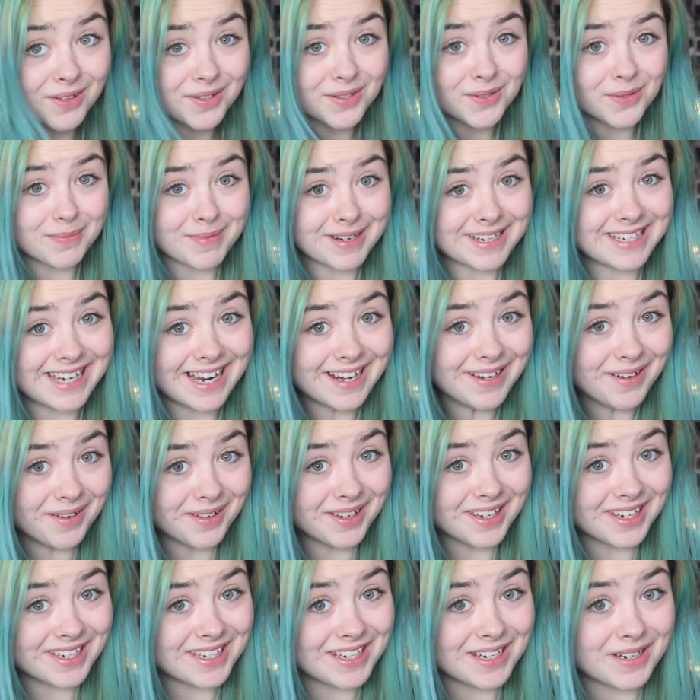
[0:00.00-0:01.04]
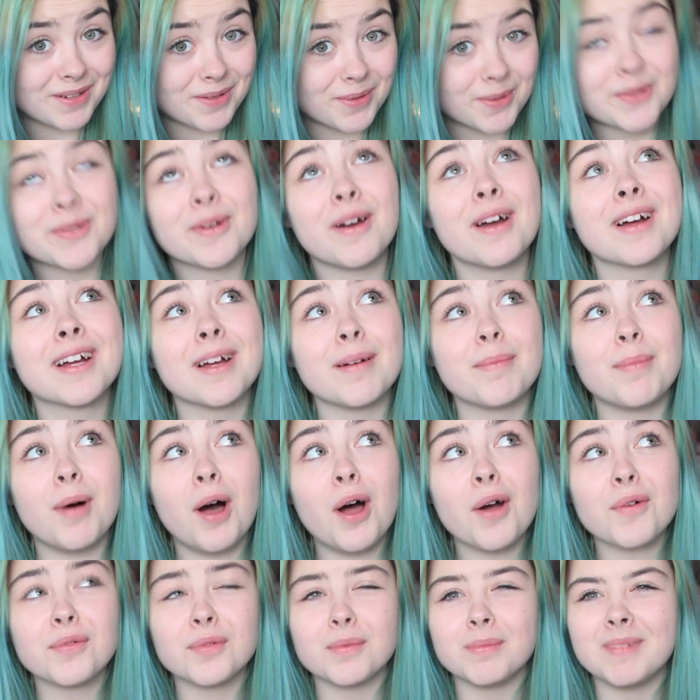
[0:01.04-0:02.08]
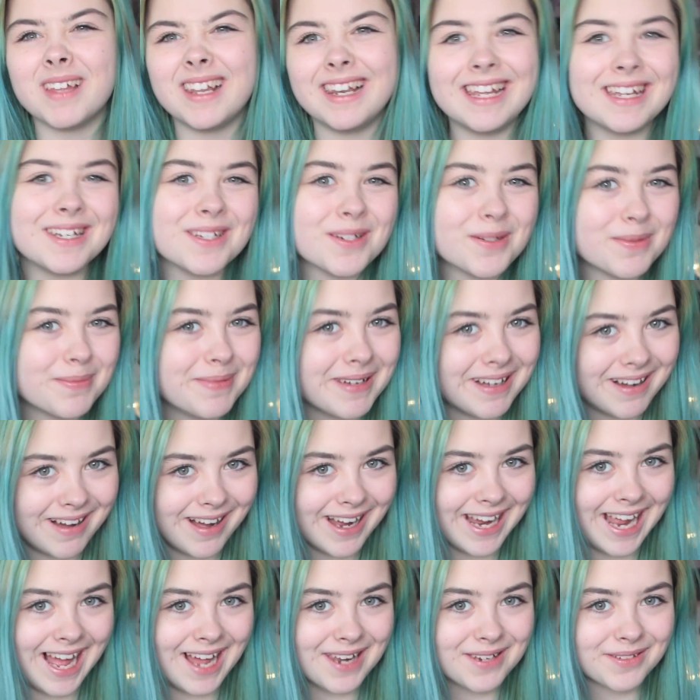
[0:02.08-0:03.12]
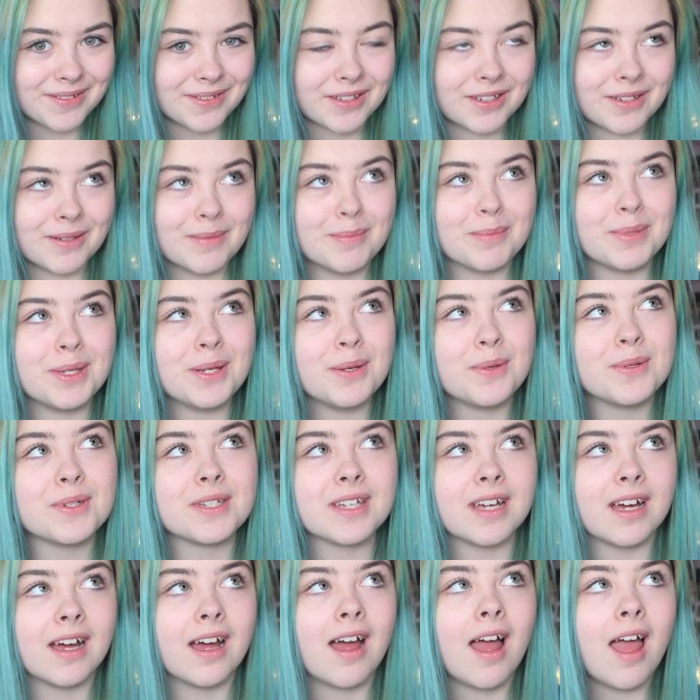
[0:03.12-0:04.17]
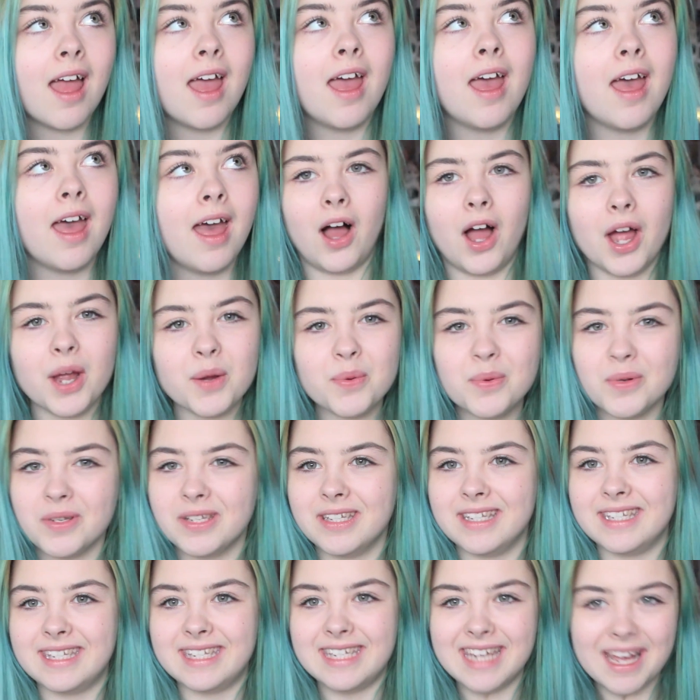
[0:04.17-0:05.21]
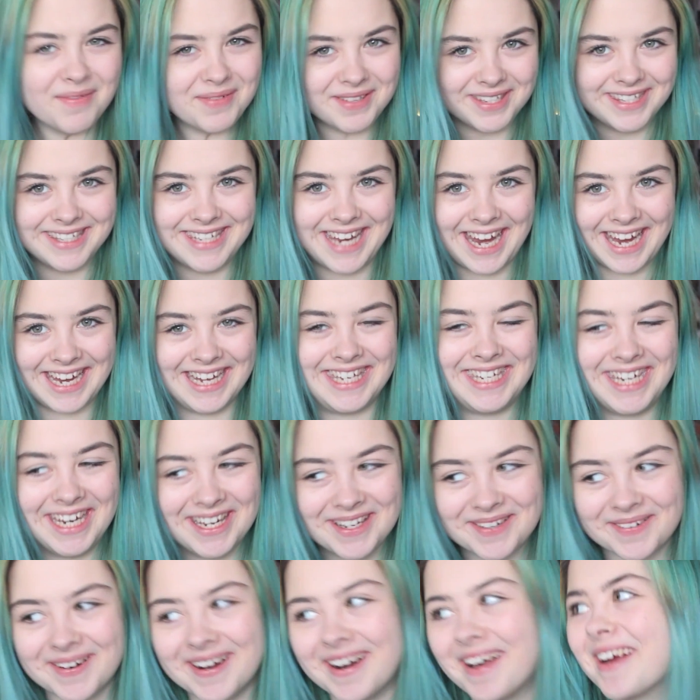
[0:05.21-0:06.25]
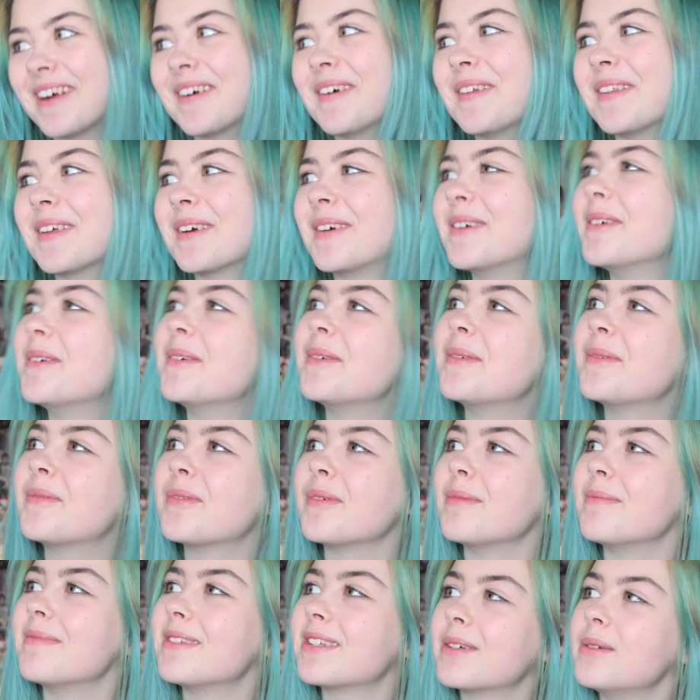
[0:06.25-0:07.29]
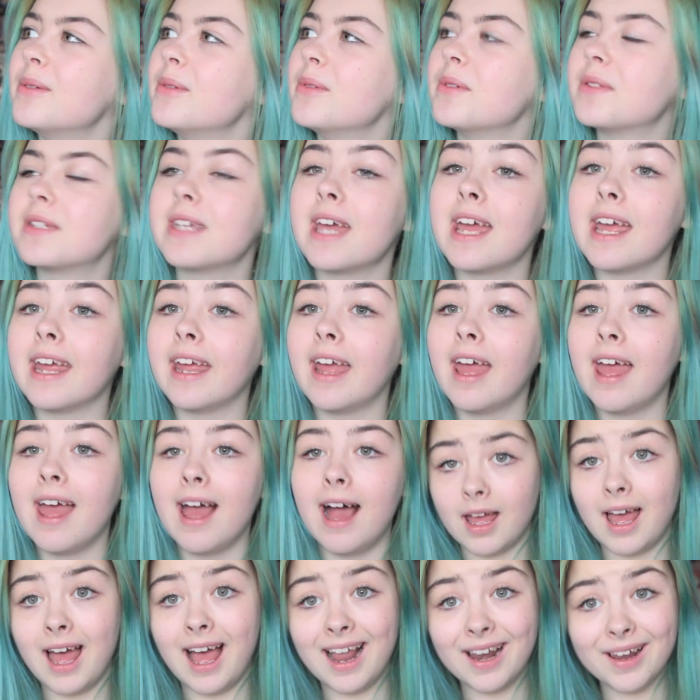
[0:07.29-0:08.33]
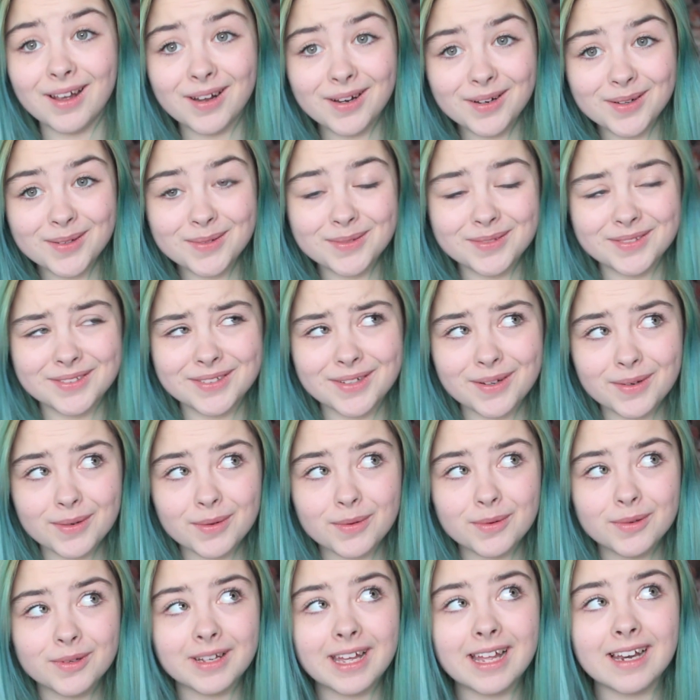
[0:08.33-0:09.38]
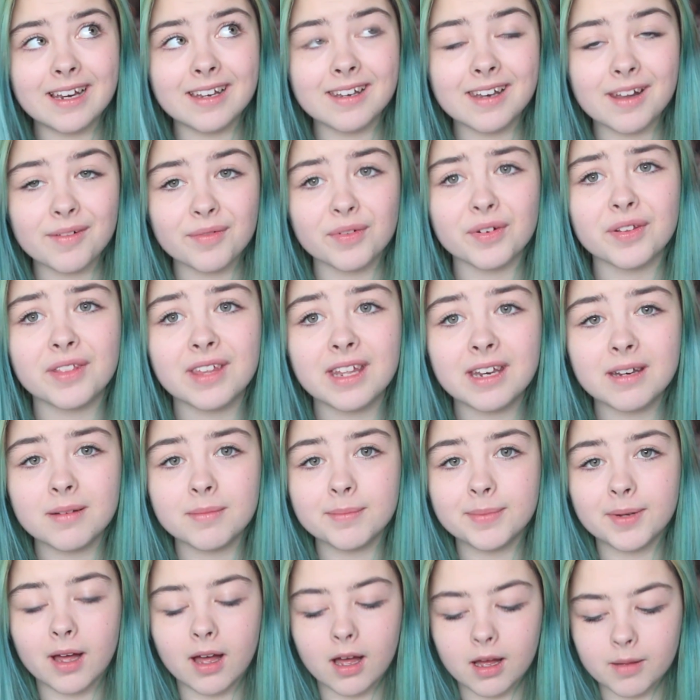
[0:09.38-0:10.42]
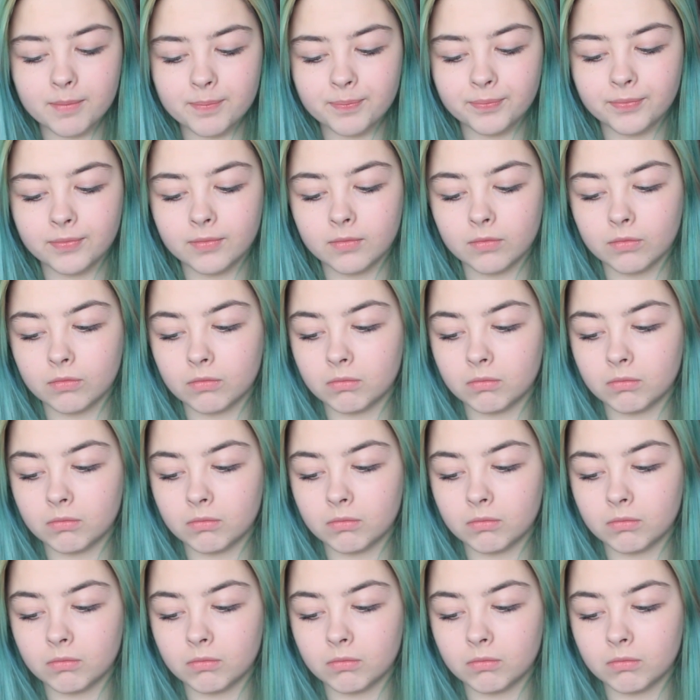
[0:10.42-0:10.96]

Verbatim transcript: lost all my technology coursework apart from the little bit I had on the computer. I was devastated when I got the call from school saying, hello, no you're ill and everything, but um,